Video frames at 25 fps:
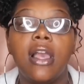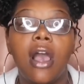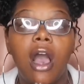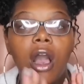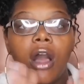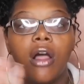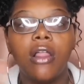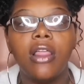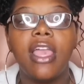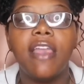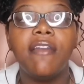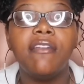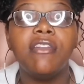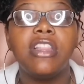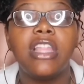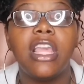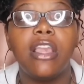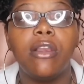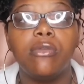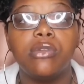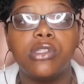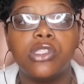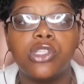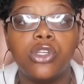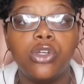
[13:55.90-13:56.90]

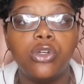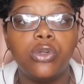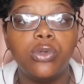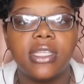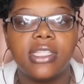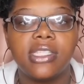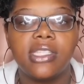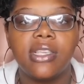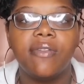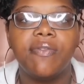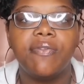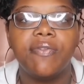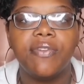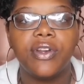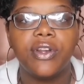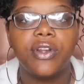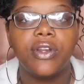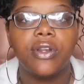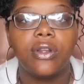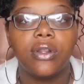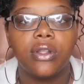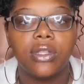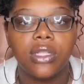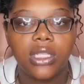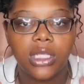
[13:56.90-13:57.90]
Everything was cool except
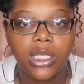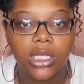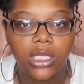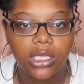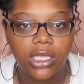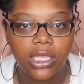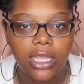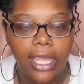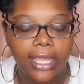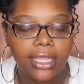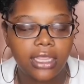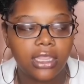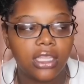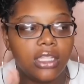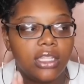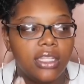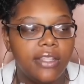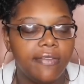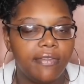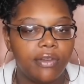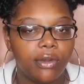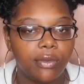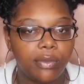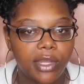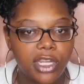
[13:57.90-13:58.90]
for like the
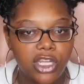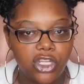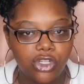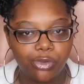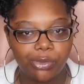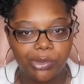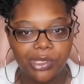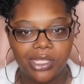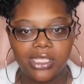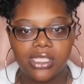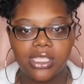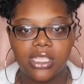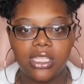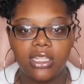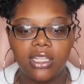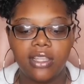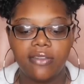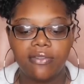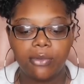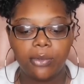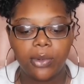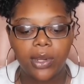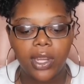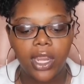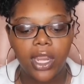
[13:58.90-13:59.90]
living arrangements and
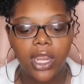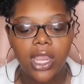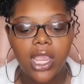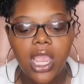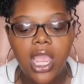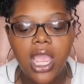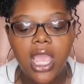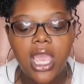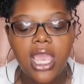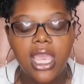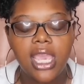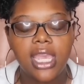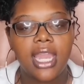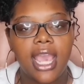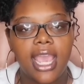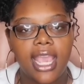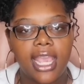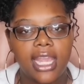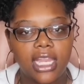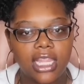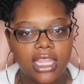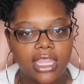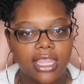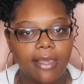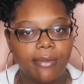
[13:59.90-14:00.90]
living with her. And I
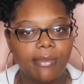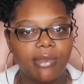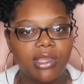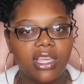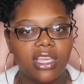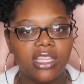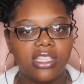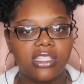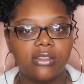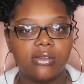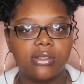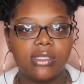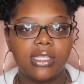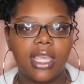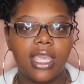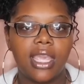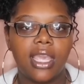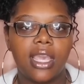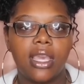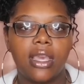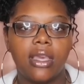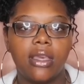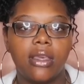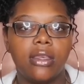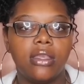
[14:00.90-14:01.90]
hated that because it was
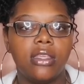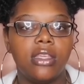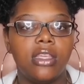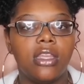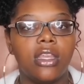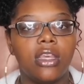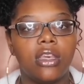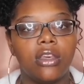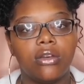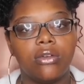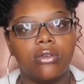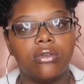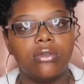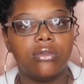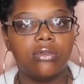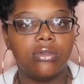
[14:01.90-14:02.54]
like, you know,